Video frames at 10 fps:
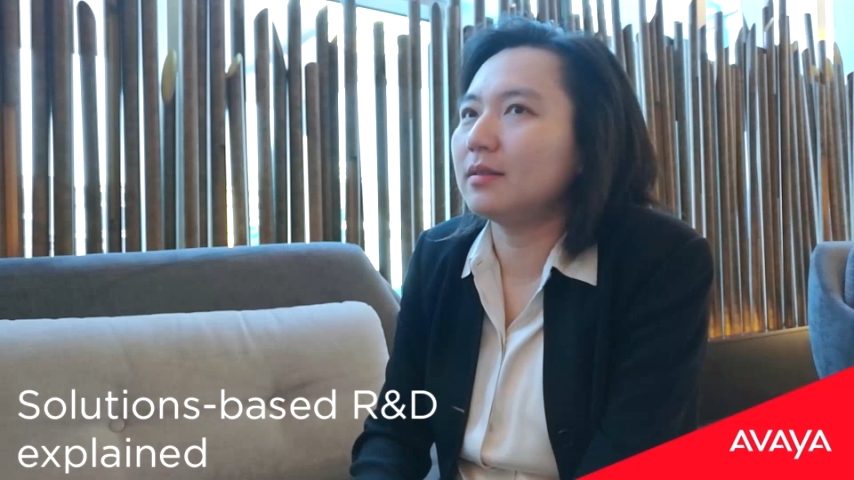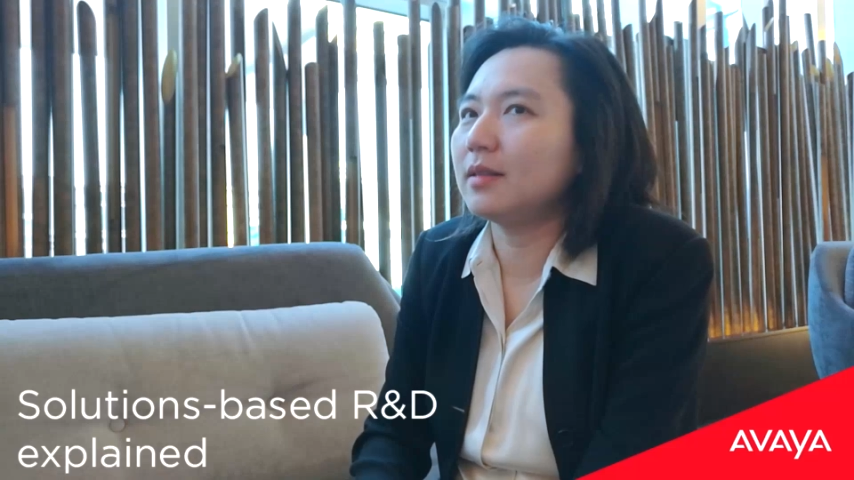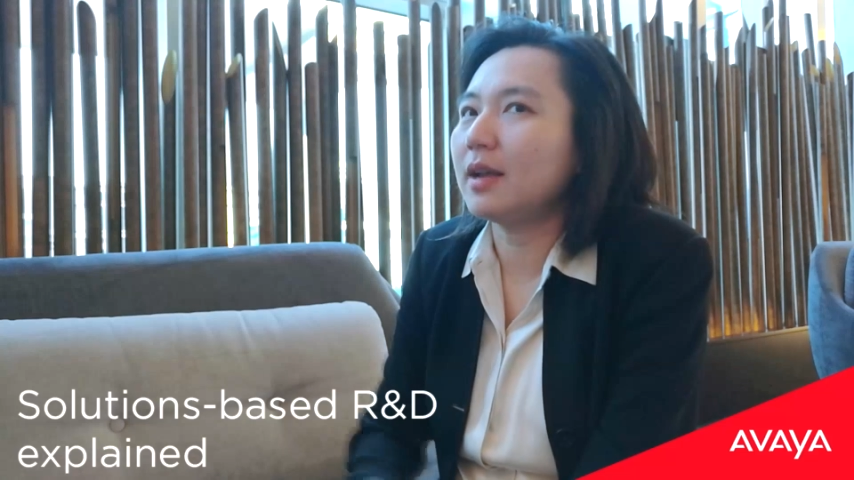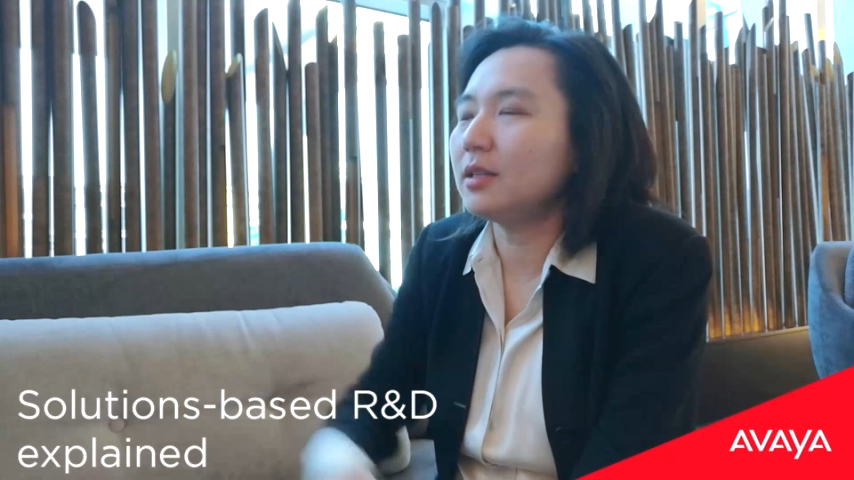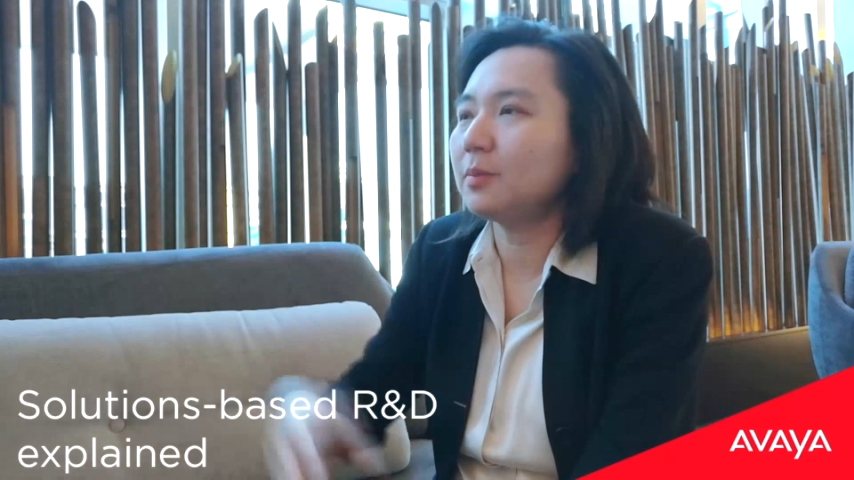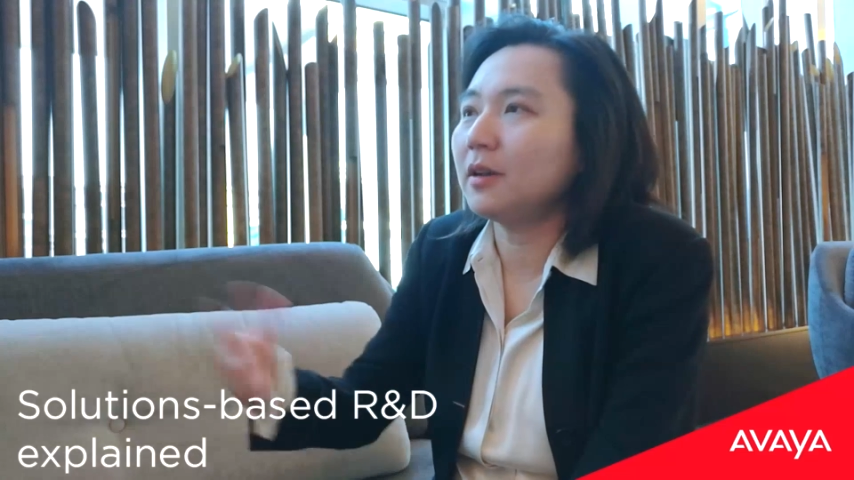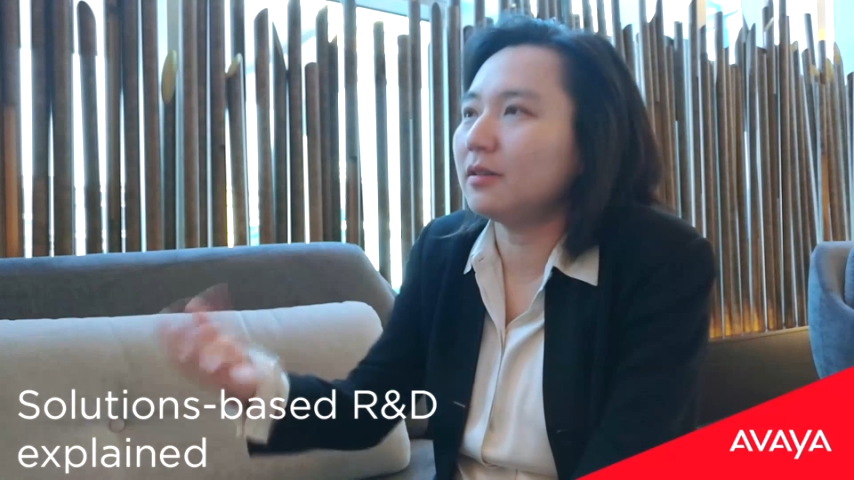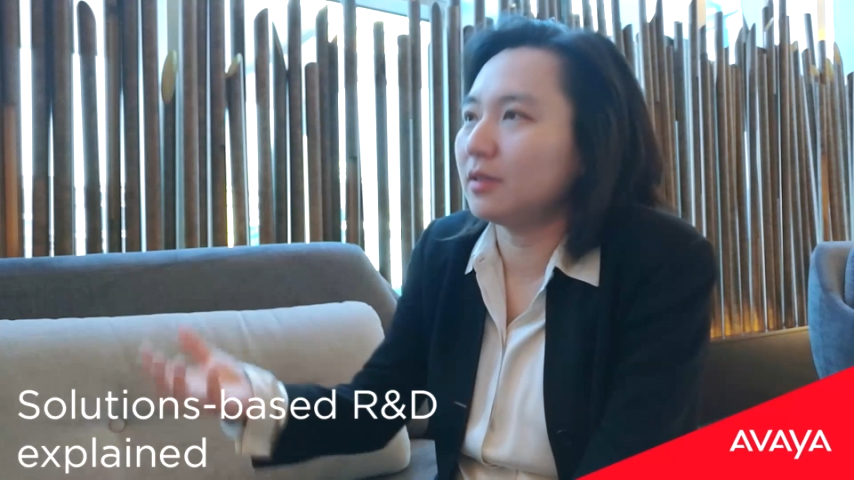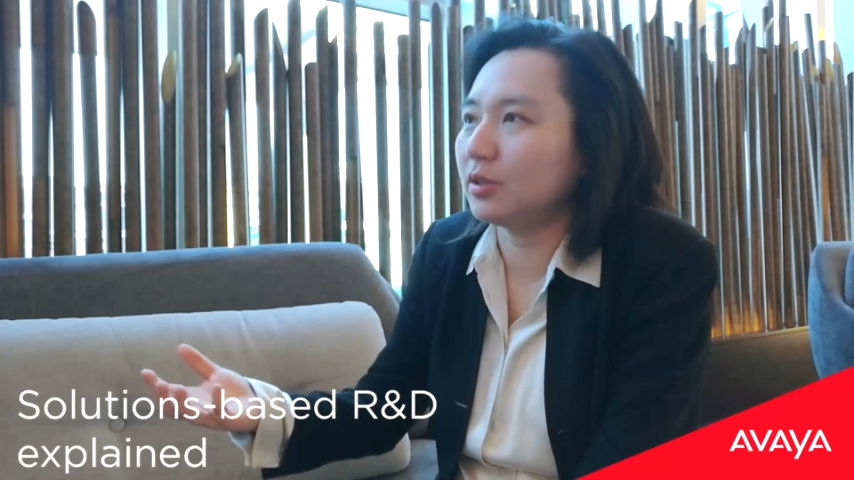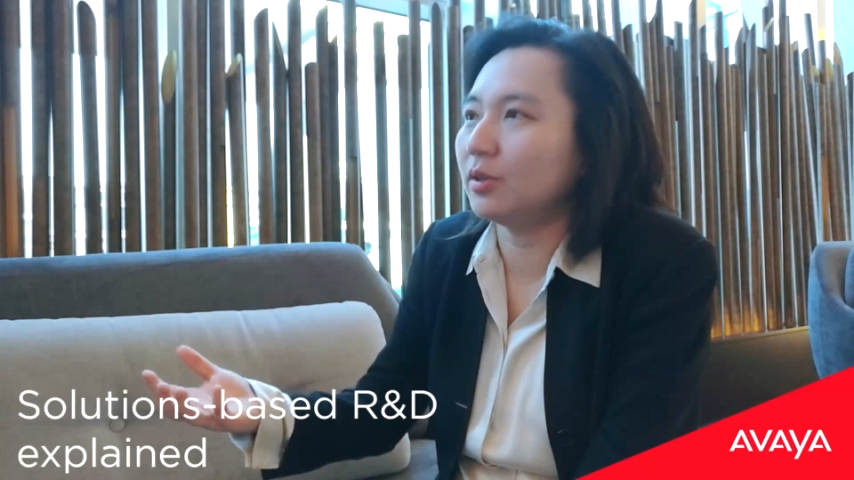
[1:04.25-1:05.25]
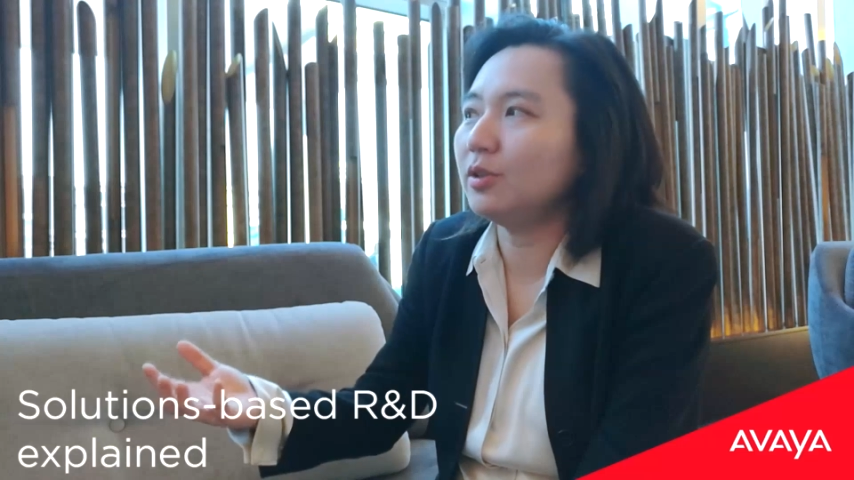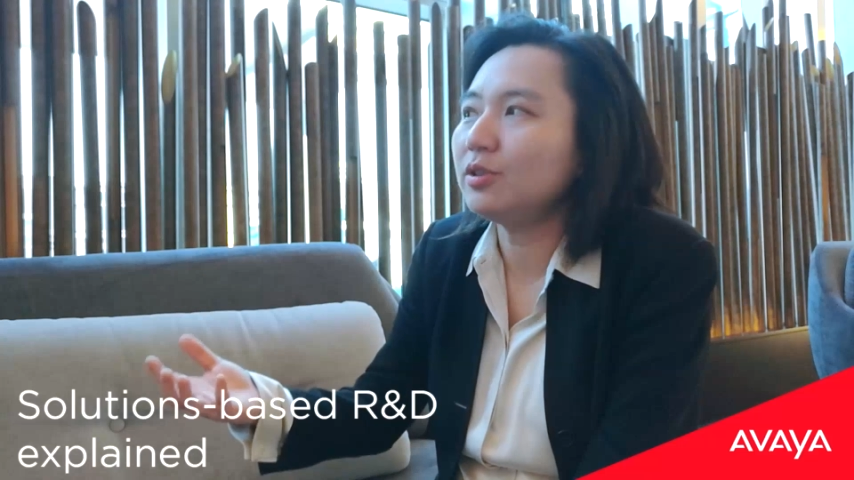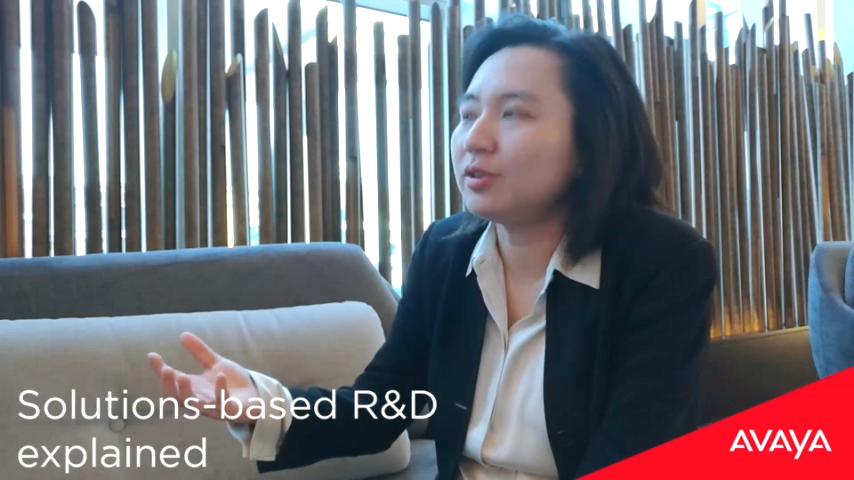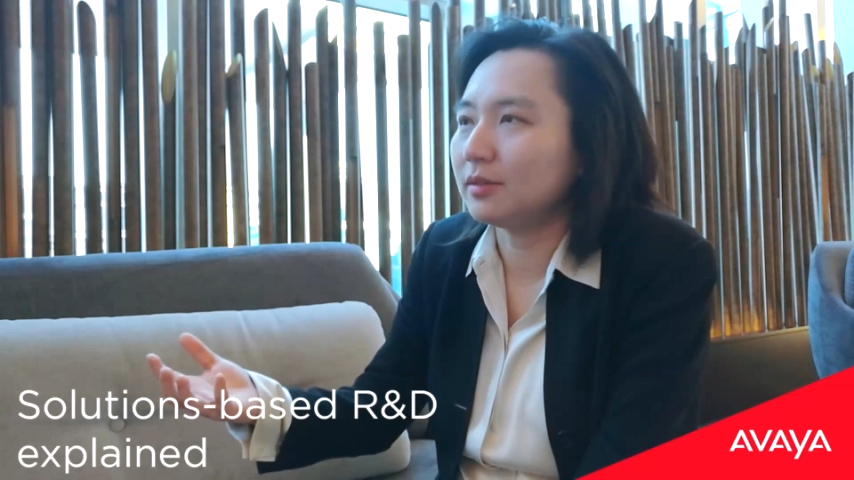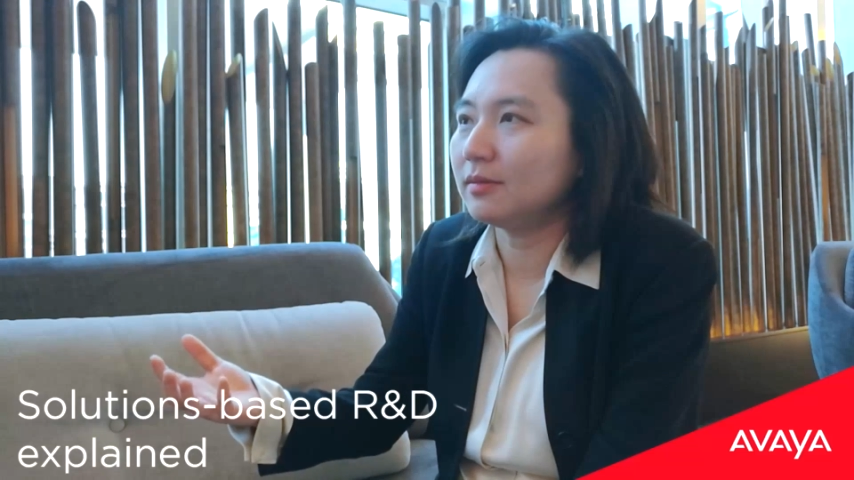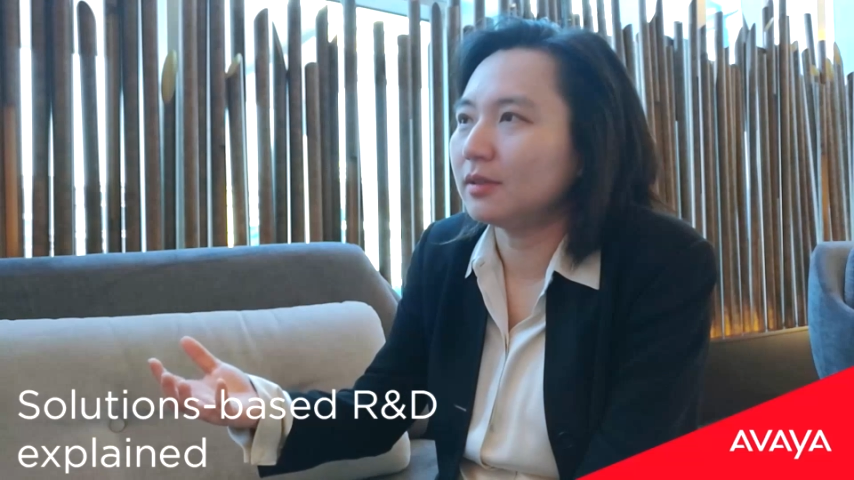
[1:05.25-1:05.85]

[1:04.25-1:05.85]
that is part of the solution.